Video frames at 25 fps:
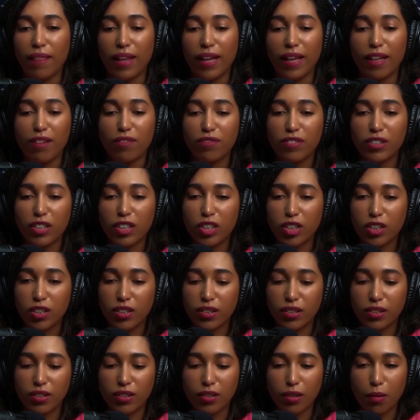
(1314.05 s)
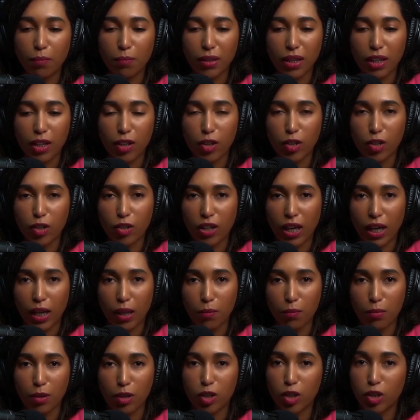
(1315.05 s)
if it's something you're
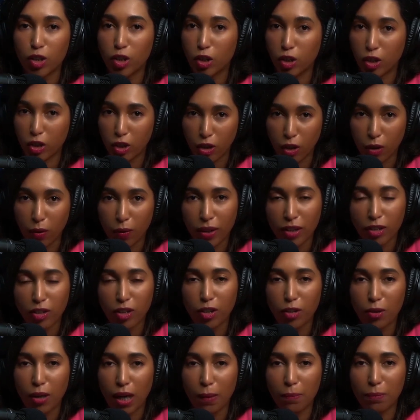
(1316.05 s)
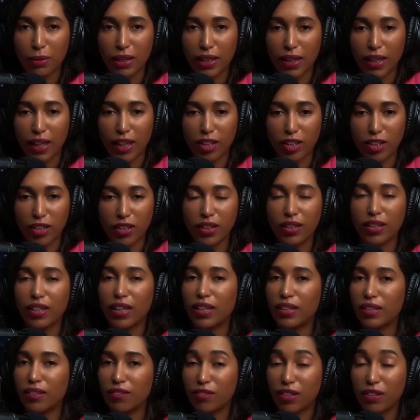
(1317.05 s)
able to show in your application,
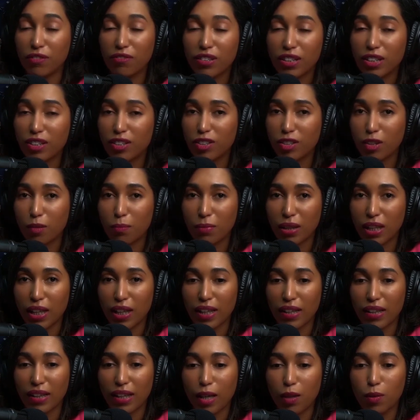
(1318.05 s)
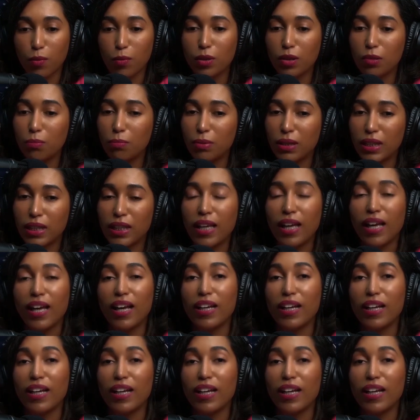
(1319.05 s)
and if it's something that will be